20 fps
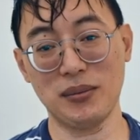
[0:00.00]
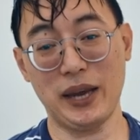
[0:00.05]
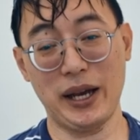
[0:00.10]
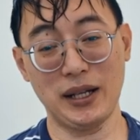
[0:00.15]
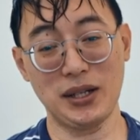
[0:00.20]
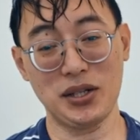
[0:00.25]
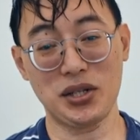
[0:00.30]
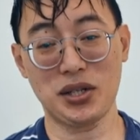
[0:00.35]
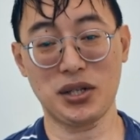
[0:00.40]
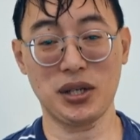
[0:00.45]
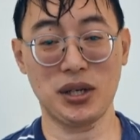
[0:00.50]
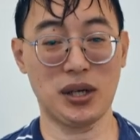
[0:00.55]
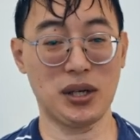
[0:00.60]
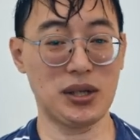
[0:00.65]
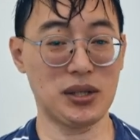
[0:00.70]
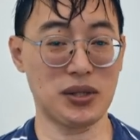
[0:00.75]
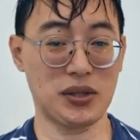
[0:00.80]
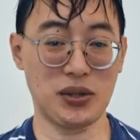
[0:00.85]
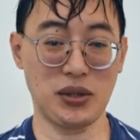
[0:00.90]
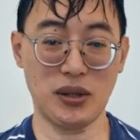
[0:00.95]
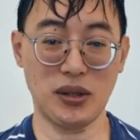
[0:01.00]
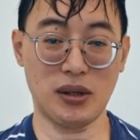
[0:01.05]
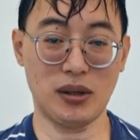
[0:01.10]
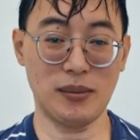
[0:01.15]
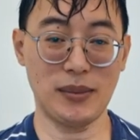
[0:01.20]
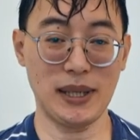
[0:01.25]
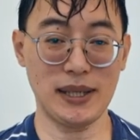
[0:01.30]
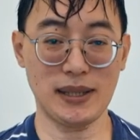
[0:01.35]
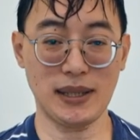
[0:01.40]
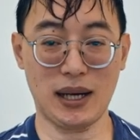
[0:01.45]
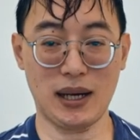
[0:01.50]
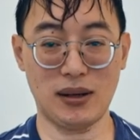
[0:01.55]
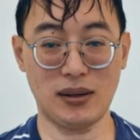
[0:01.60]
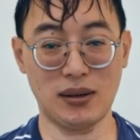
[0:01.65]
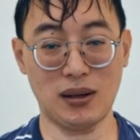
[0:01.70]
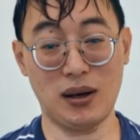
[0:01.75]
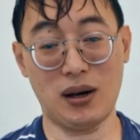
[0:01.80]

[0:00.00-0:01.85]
and ensures you don't miss out